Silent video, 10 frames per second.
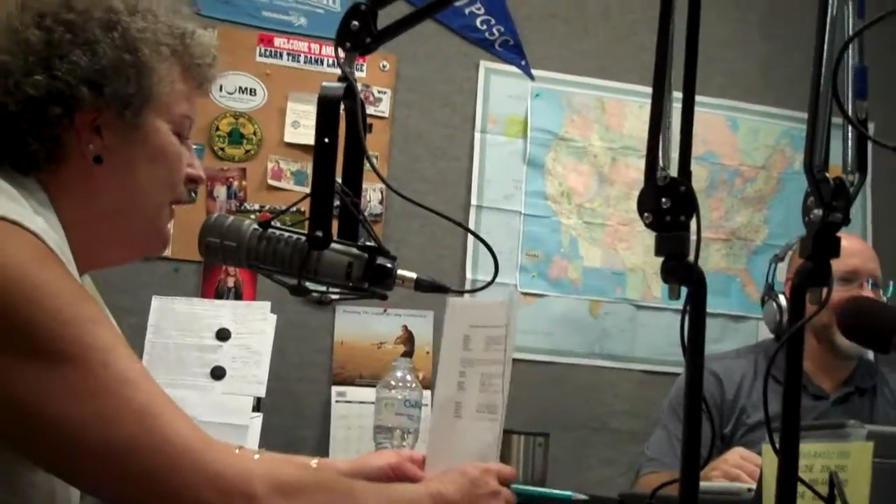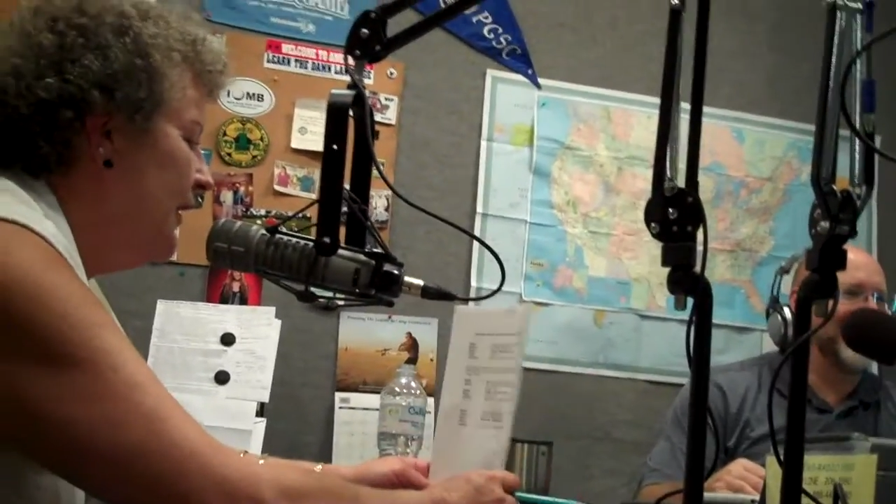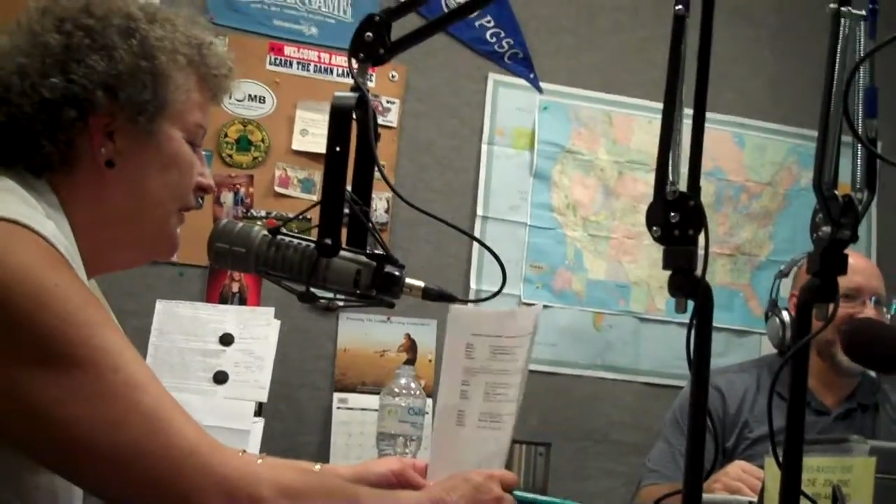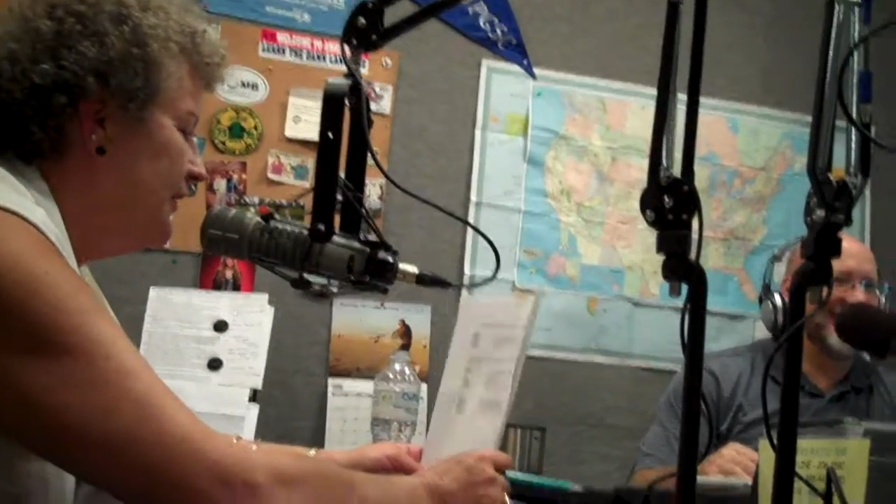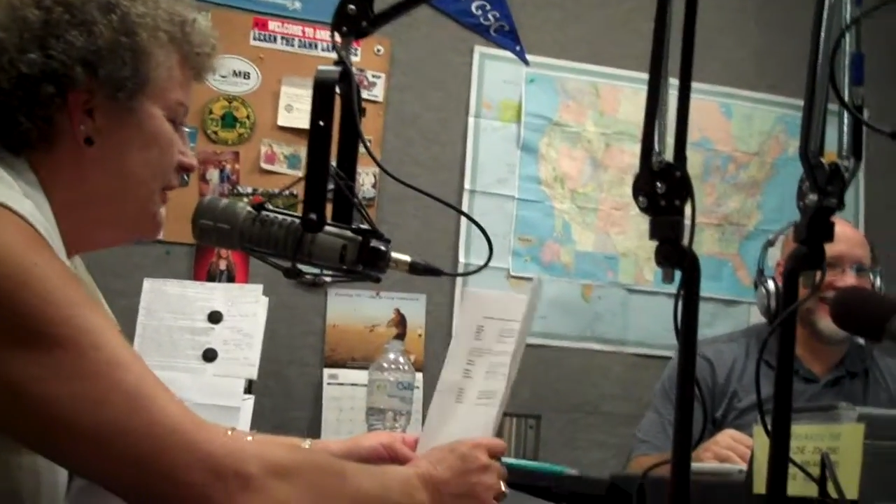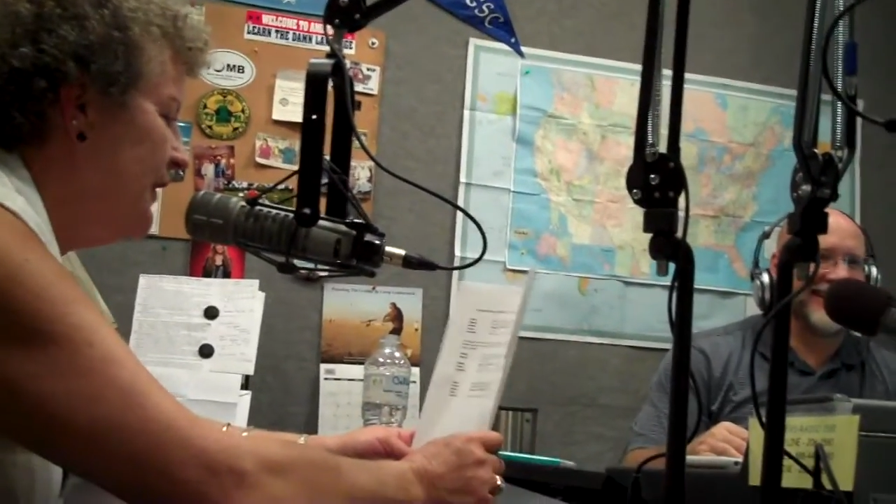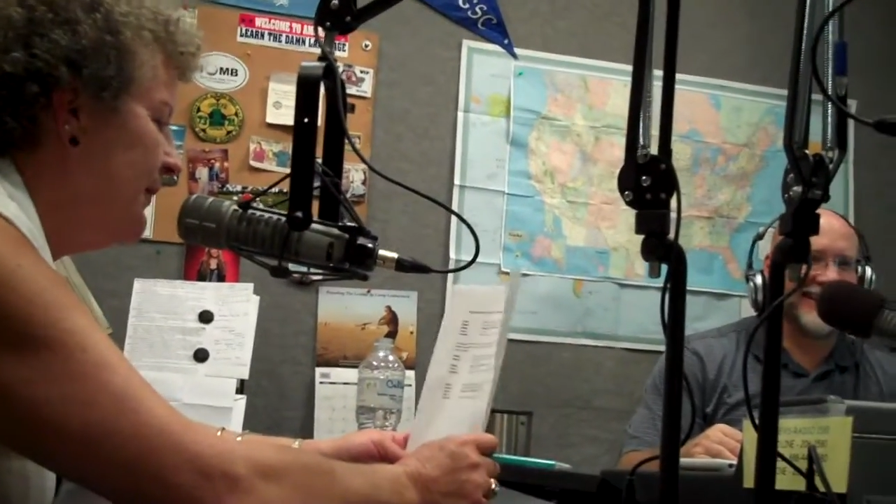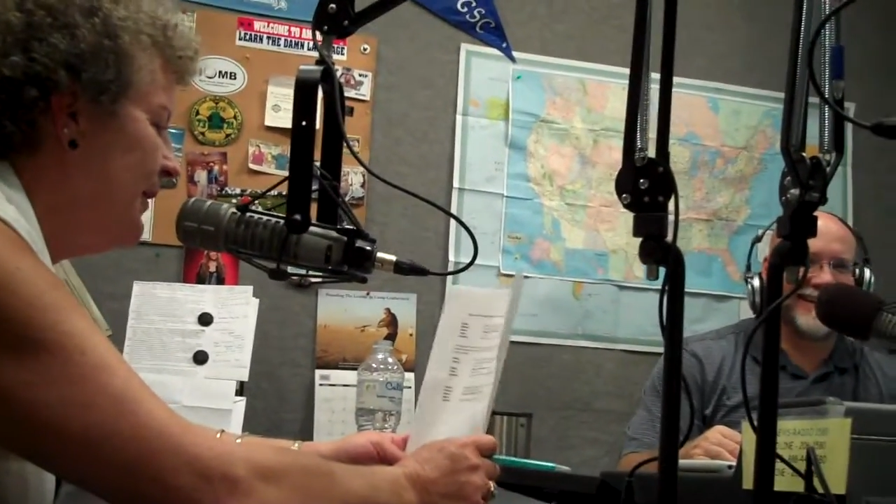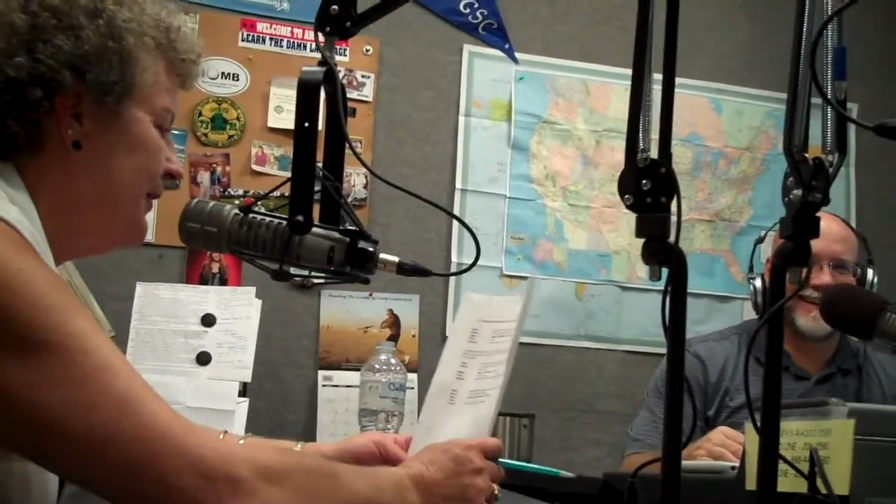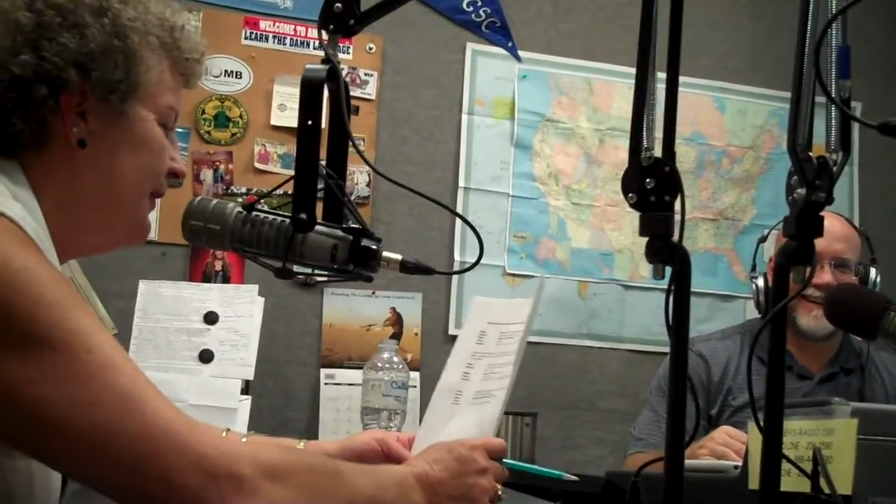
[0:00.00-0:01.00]
I'd like to
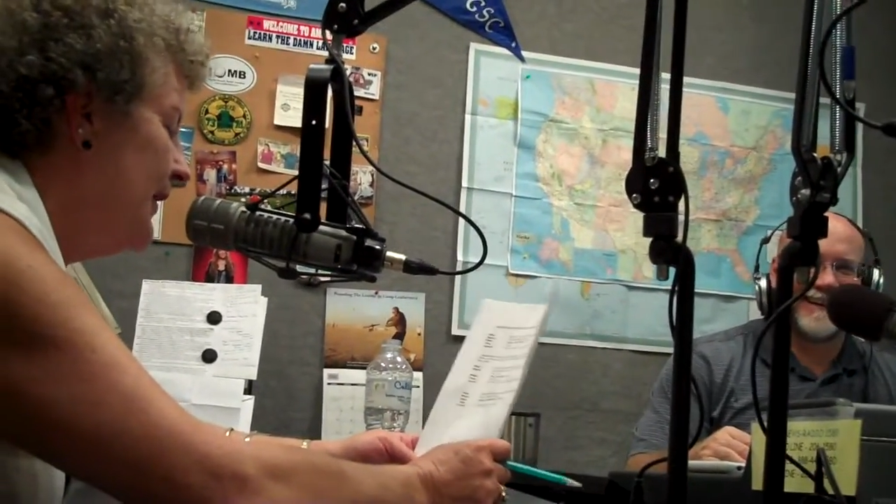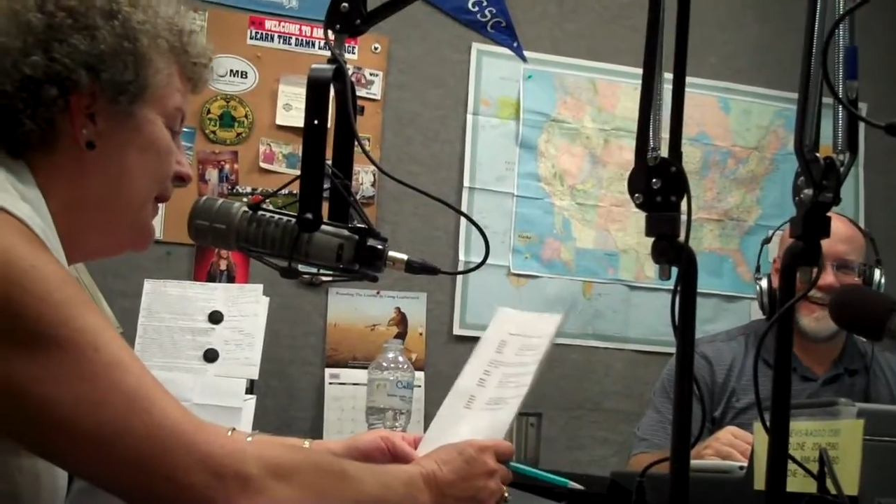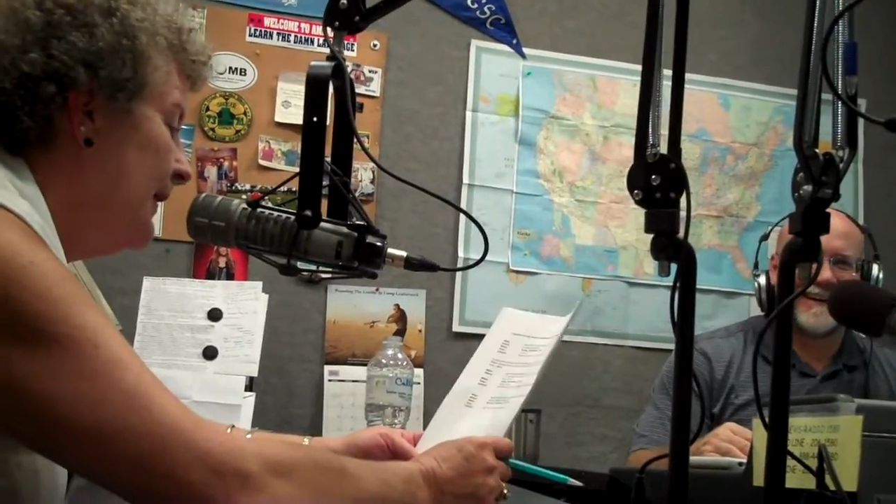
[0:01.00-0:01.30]
talk about,